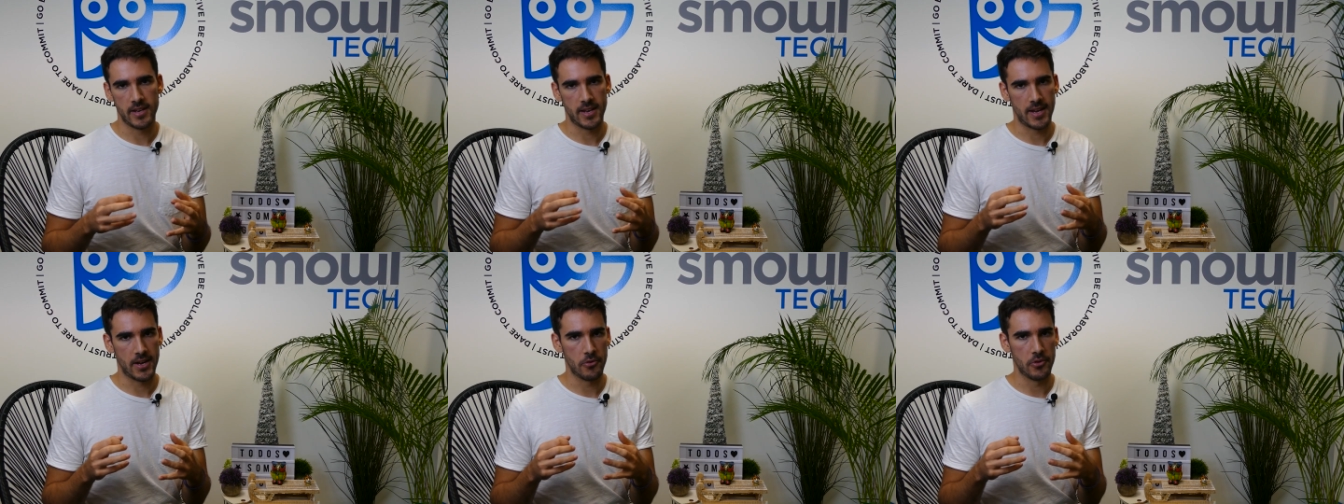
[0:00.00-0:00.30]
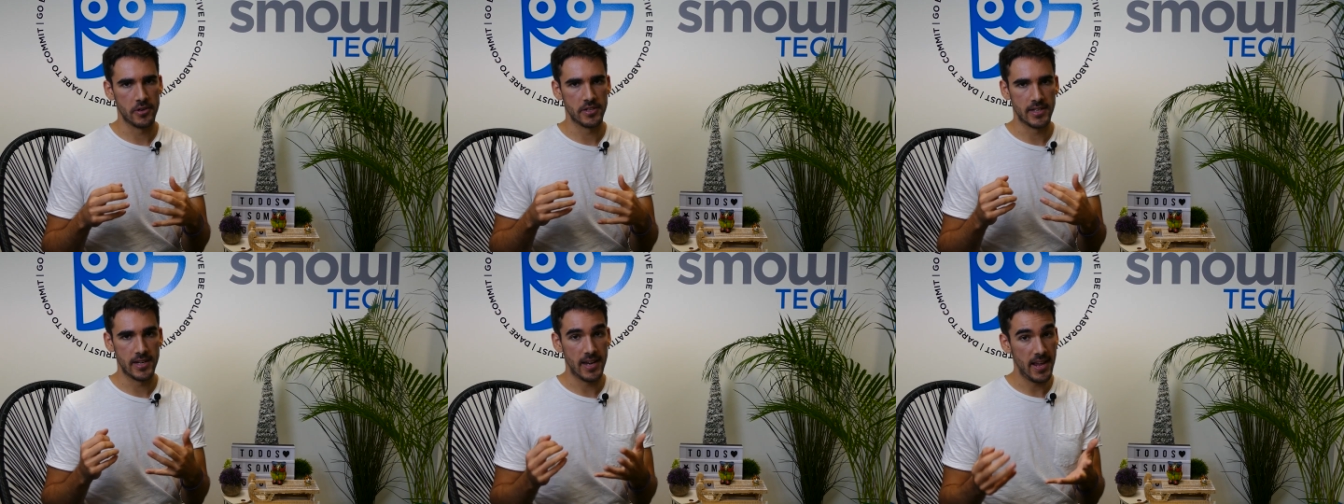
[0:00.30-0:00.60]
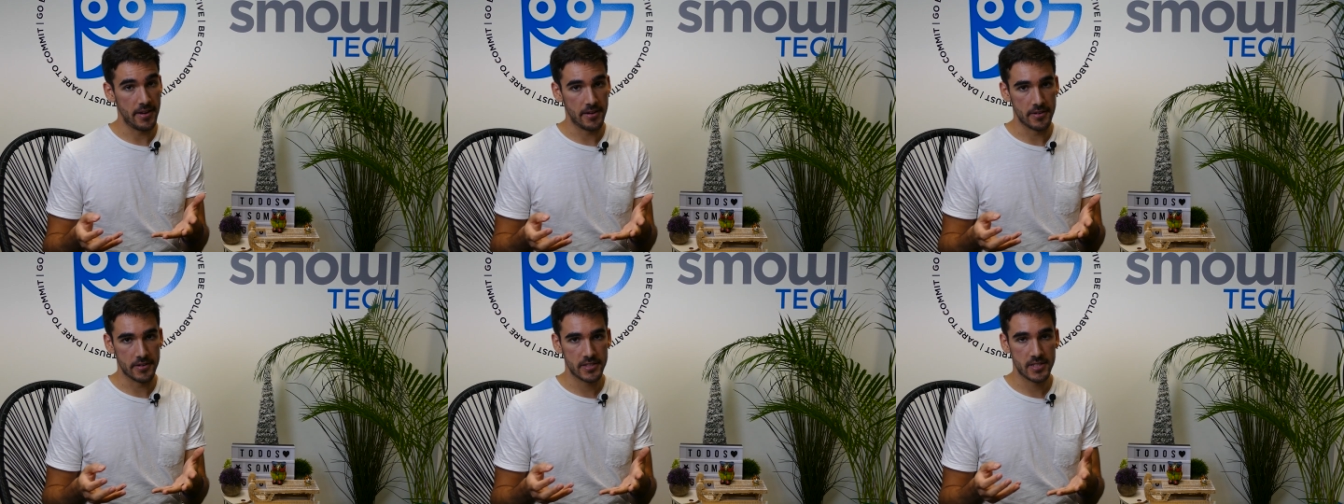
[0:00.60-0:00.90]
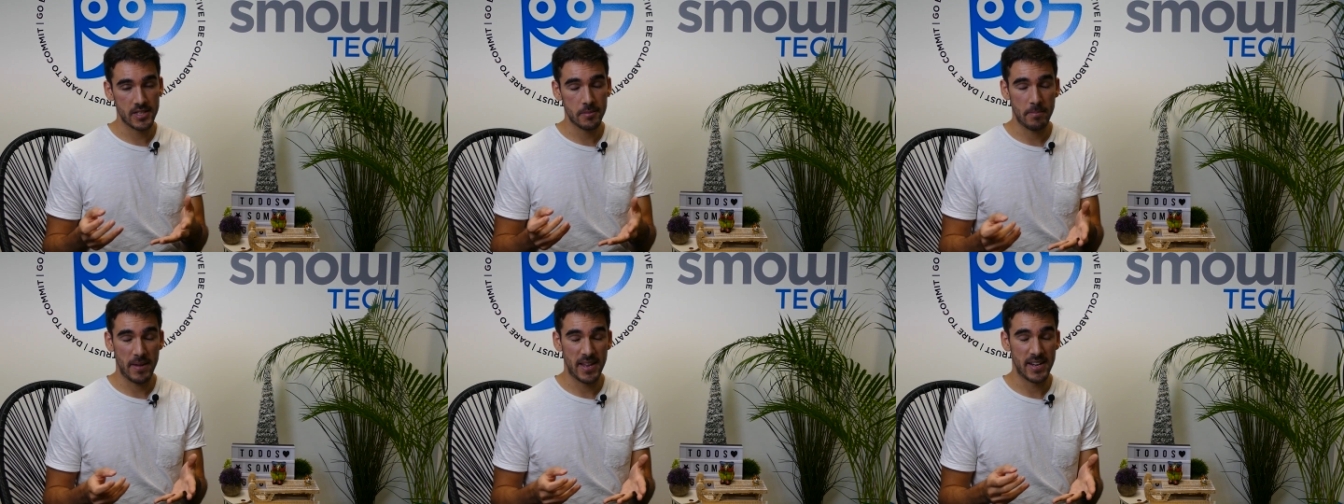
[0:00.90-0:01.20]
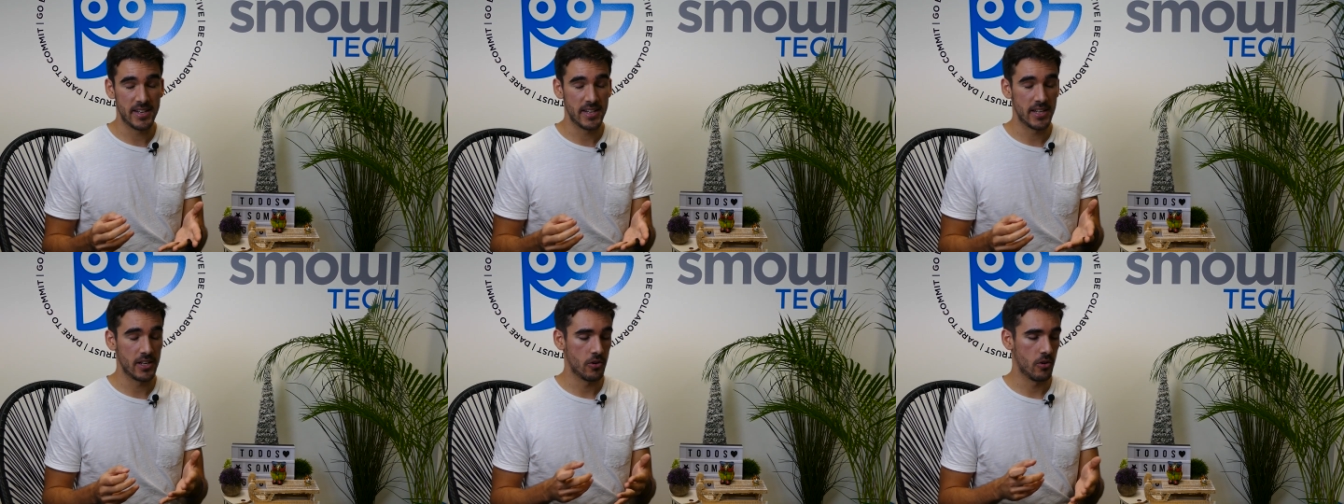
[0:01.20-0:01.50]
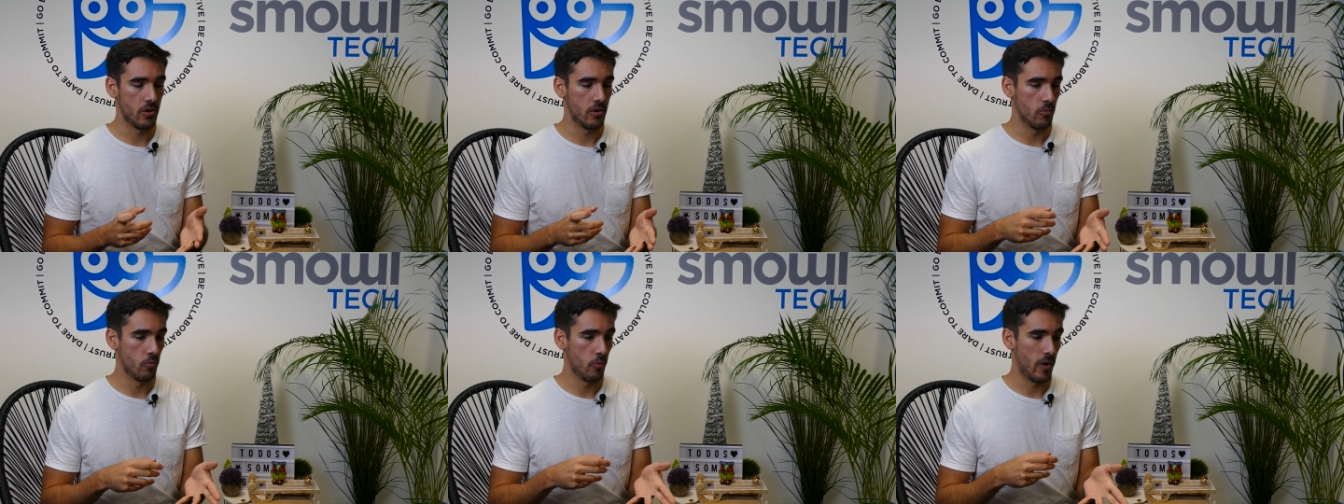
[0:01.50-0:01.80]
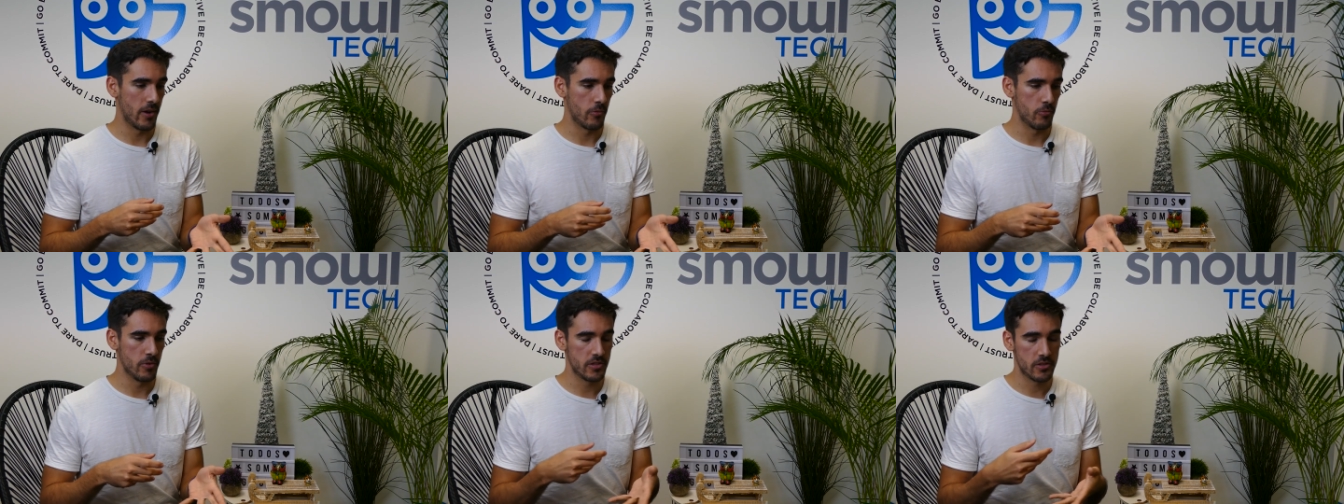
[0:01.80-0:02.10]
security layers depending on
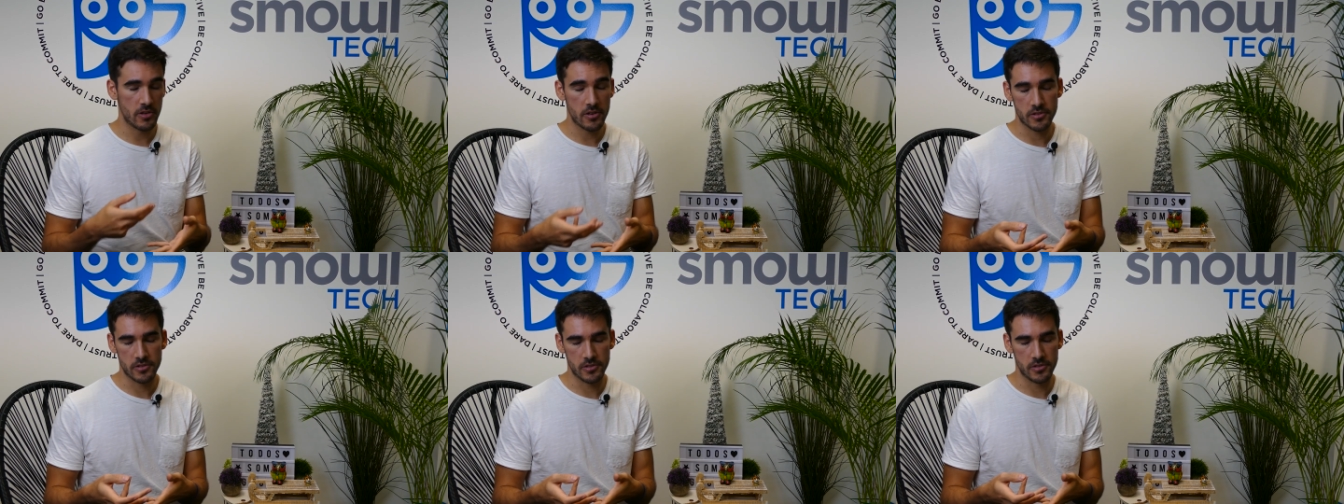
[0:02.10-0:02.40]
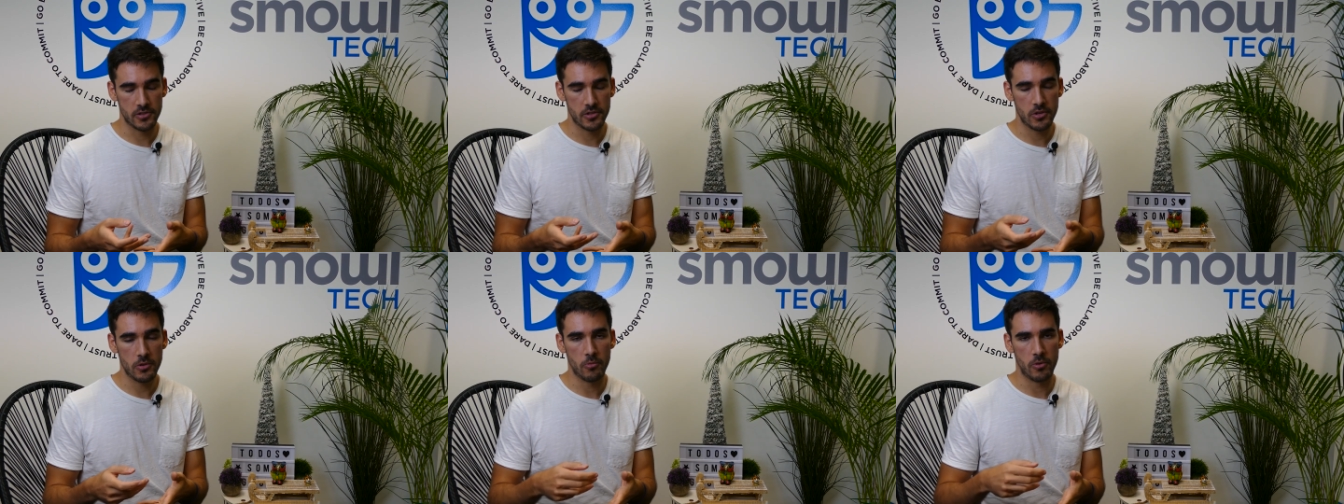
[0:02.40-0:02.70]
what resources